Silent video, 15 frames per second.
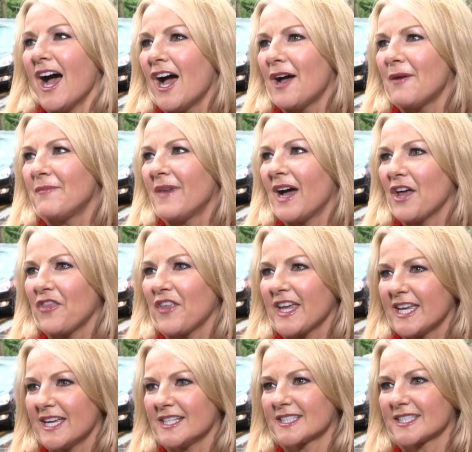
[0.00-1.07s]
Um, I
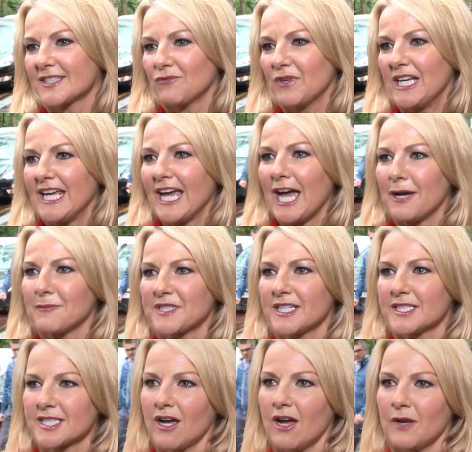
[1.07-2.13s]
think it's really apt at
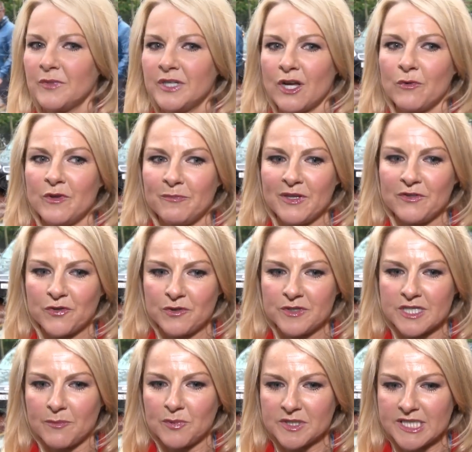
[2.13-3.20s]
a time, you know, we've been through a
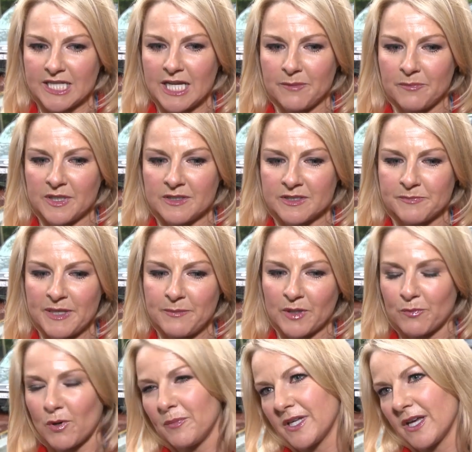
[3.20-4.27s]
double dip and people
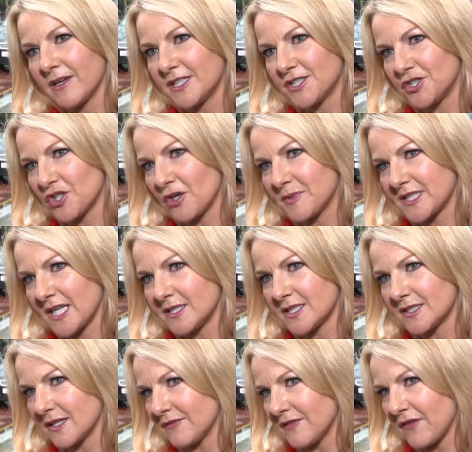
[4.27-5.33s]
are probably going into job
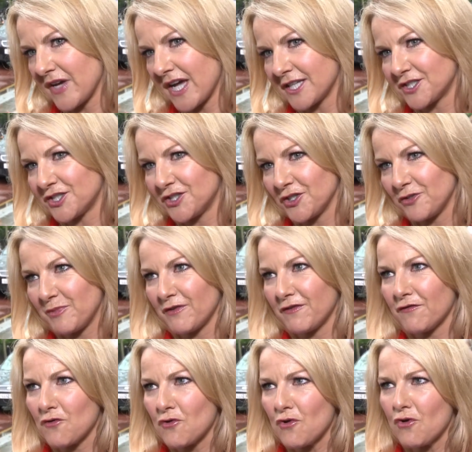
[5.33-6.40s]
centres that have never had to do
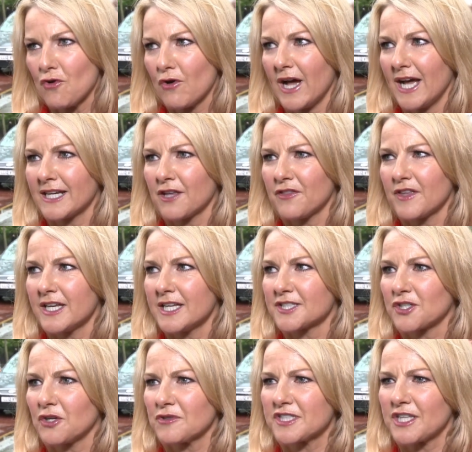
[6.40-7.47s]
before. And I think
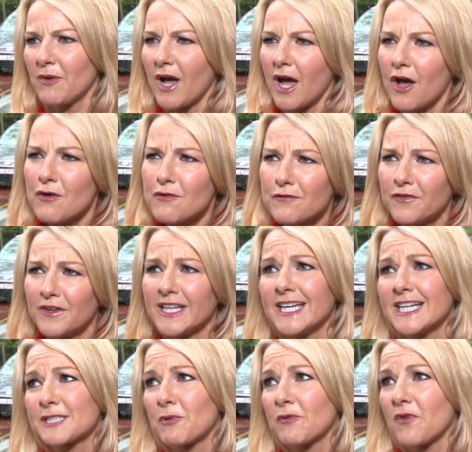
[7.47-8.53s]
it's also, uh, hopefully,
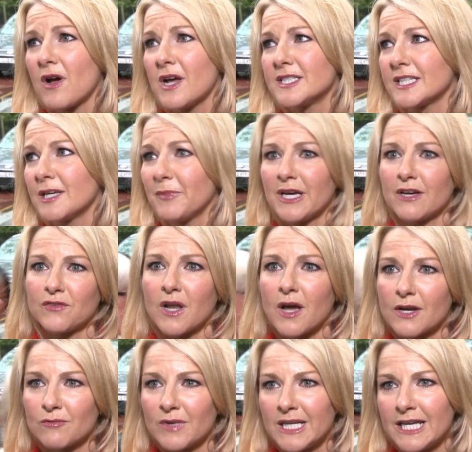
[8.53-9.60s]
it's providing a bit of
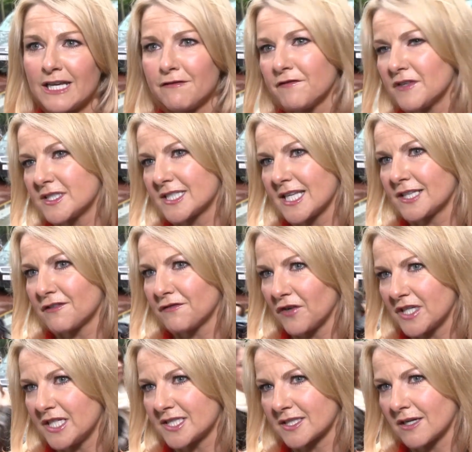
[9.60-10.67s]
light relief and seeing the
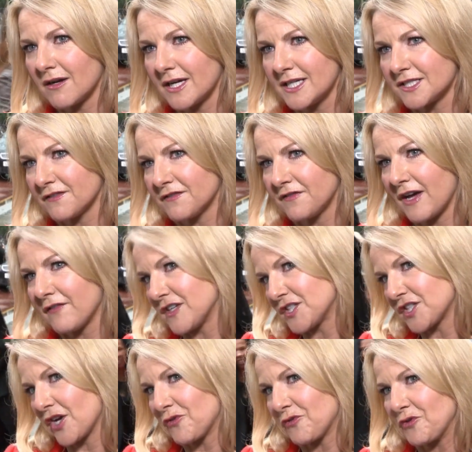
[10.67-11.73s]
funny side of having
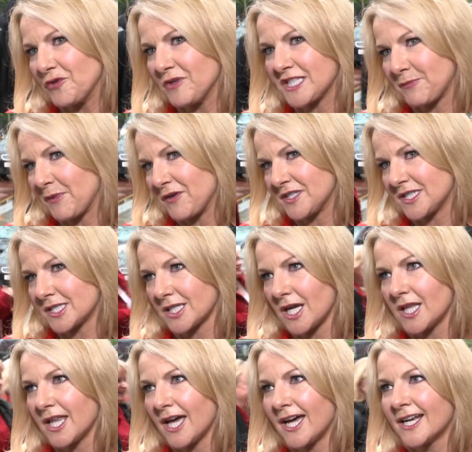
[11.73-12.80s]
to go through experiences
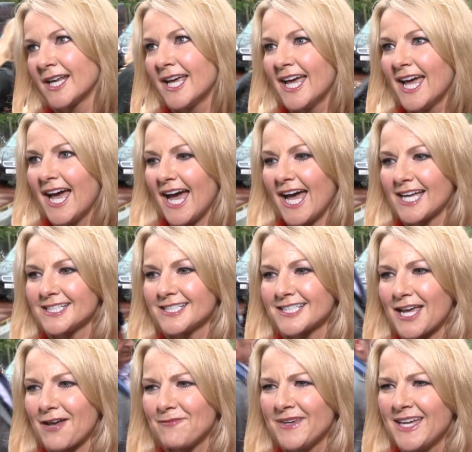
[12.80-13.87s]
like that. And
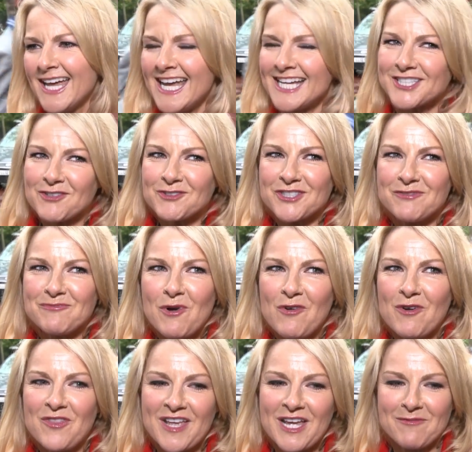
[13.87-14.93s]
um, it's also
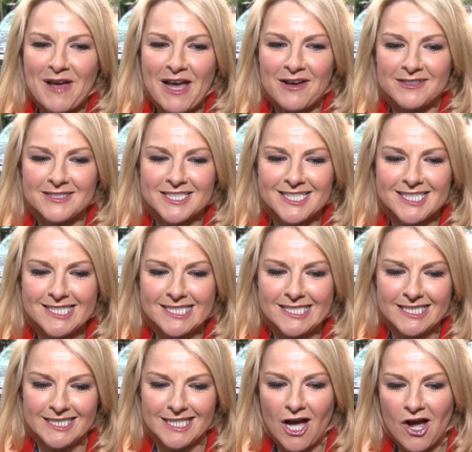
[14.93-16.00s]
more, I think, about
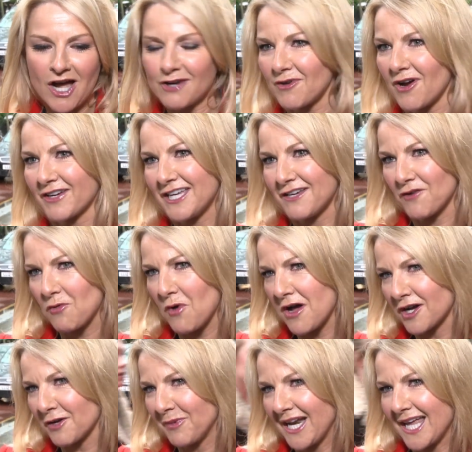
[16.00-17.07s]
just the hierarchy of a
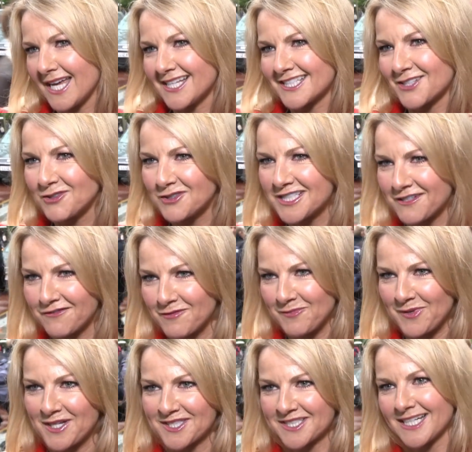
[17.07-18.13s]
workplace and all the different
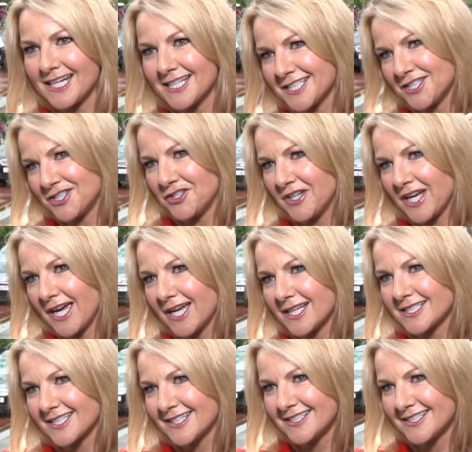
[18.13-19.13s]
personalities you get.